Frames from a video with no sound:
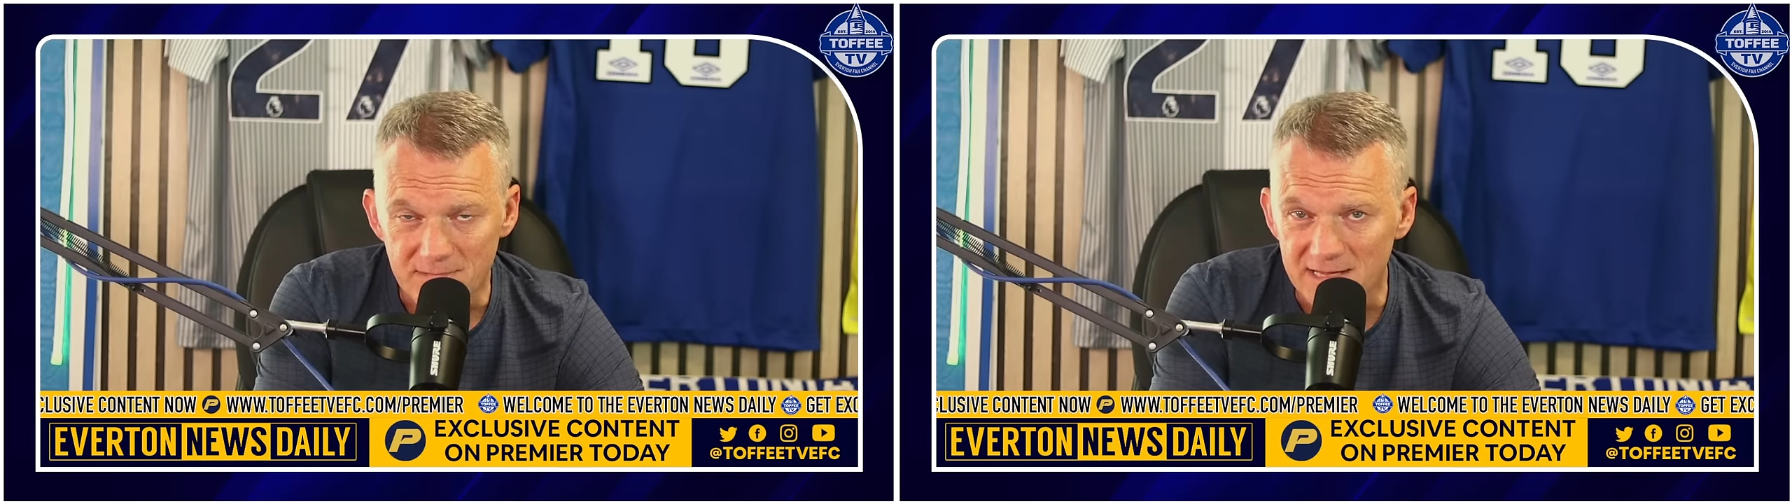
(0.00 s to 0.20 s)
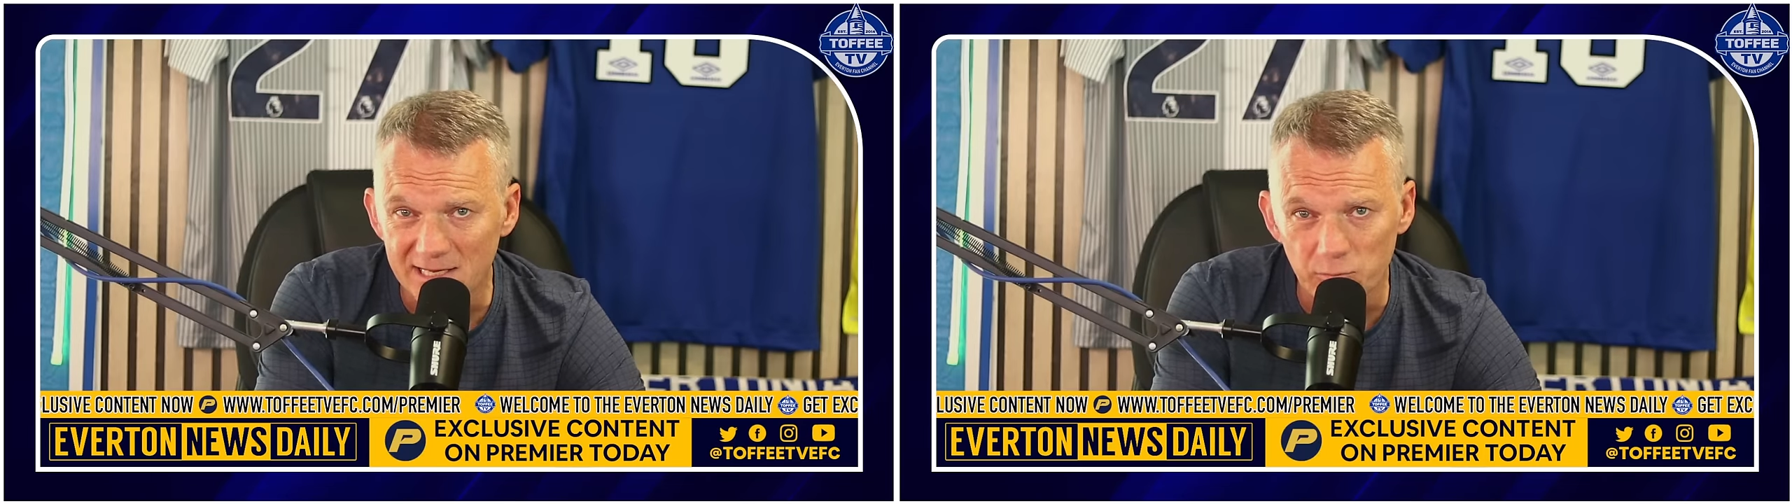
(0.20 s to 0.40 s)

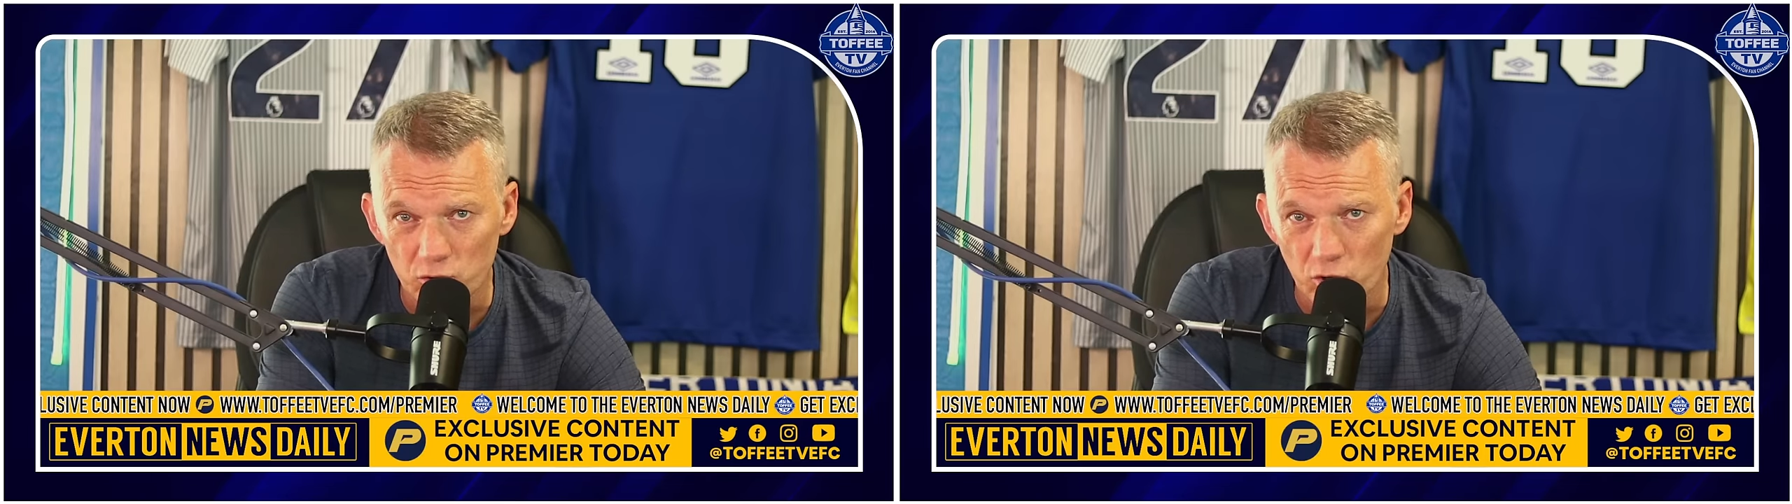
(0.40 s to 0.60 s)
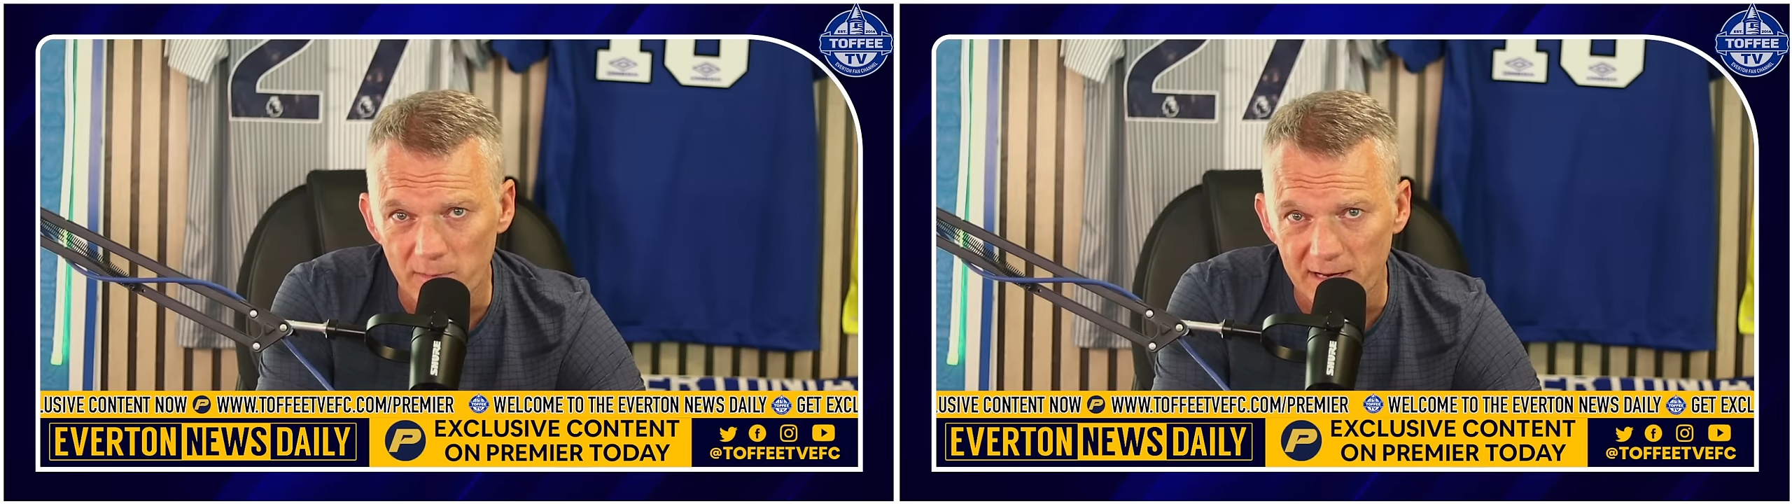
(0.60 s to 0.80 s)
he
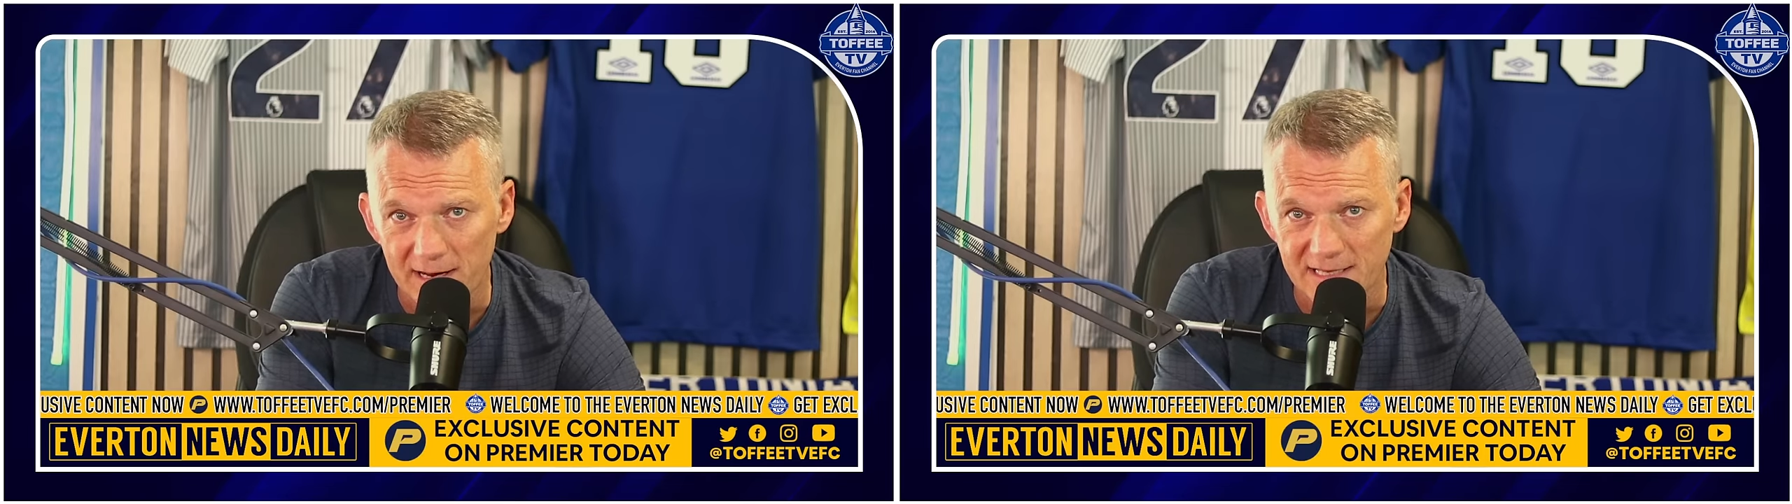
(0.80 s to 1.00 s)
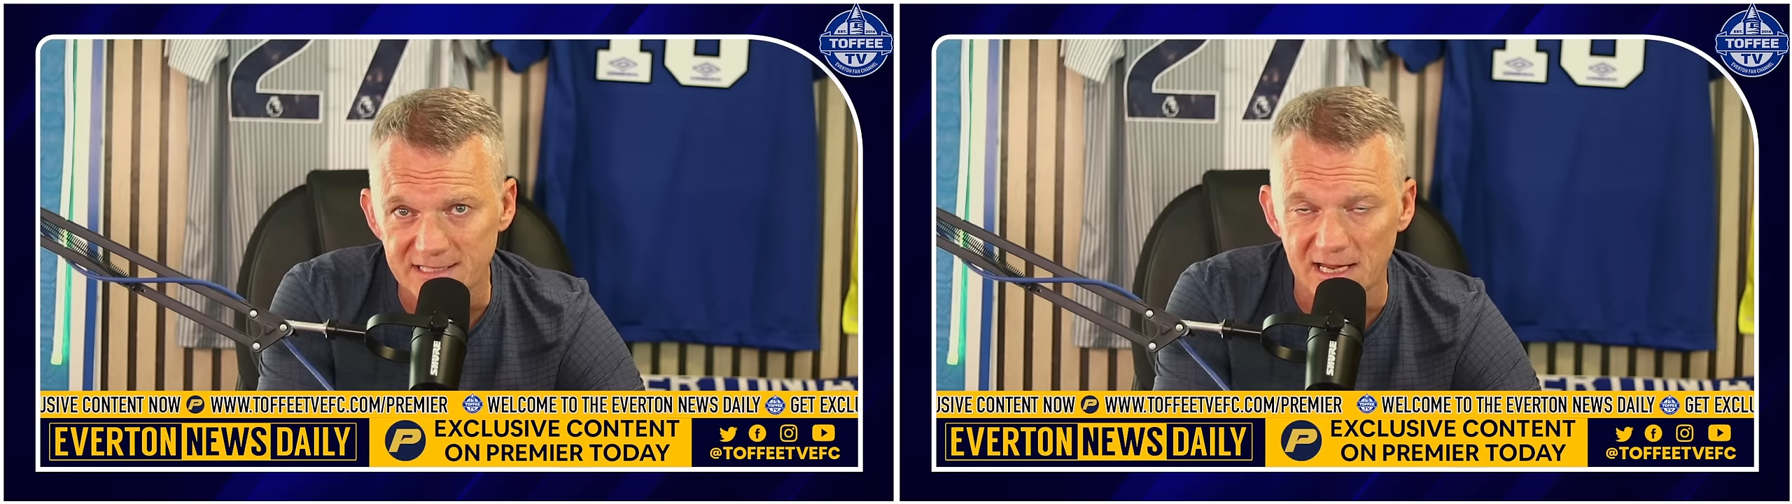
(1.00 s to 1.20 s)
would come
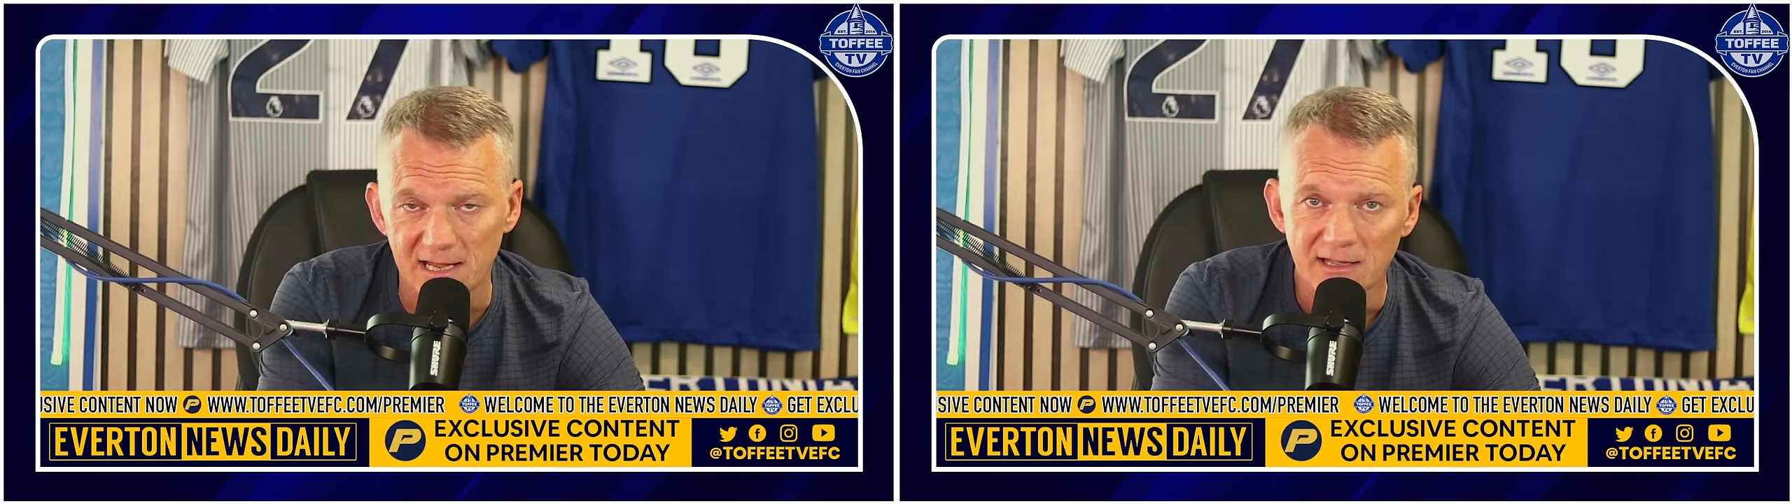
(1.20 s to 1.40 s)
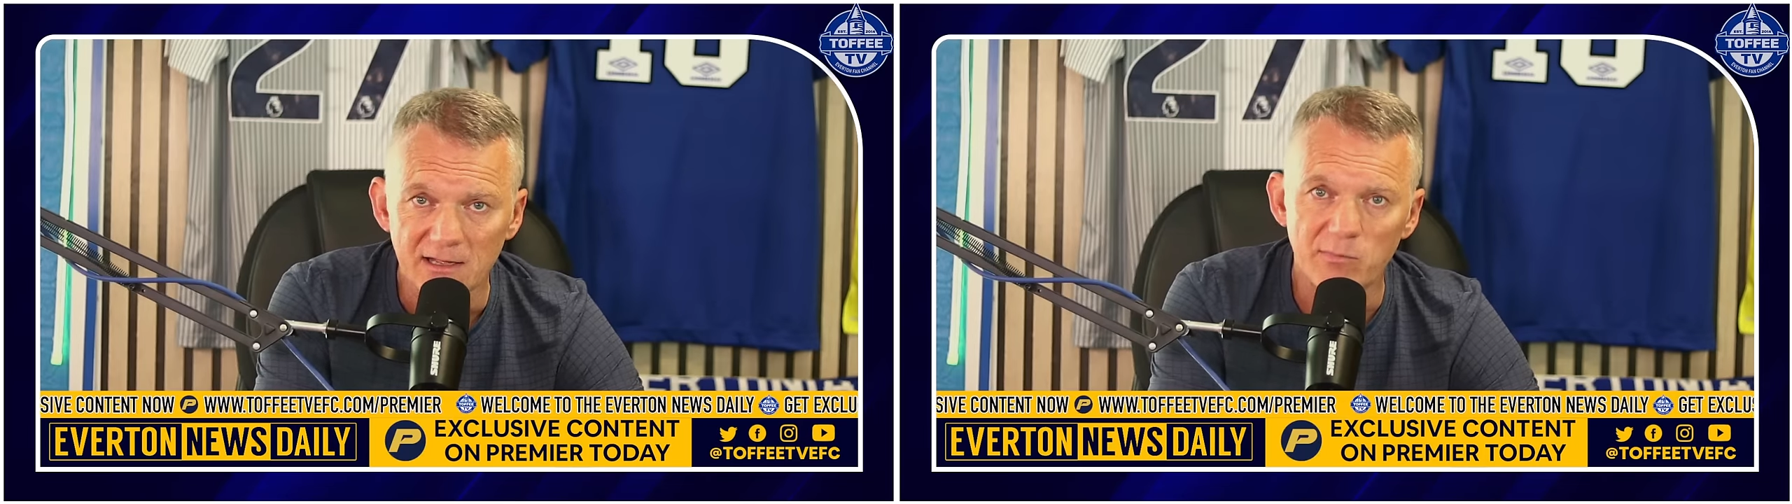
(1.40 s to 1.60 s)
in as a